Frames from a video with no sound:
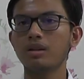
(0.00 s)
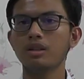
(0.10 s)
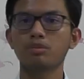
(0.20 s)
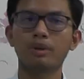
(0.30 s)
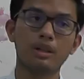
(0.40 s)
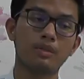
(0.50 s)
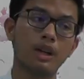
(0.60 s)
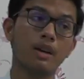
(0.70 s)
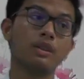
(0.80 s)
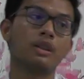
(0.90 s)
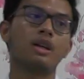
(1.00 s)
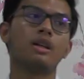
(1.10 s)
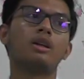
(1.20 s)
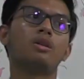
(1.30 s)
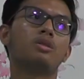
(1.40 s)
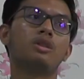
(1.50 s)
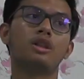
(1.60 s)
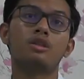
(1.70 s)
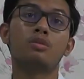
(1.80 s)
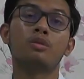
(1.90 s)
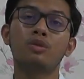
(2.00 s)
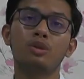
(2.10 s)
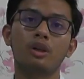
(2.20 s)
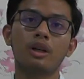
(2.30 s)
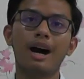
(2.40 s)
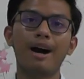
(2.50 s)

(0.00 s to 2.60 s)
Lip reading: Despite never having any lessons before,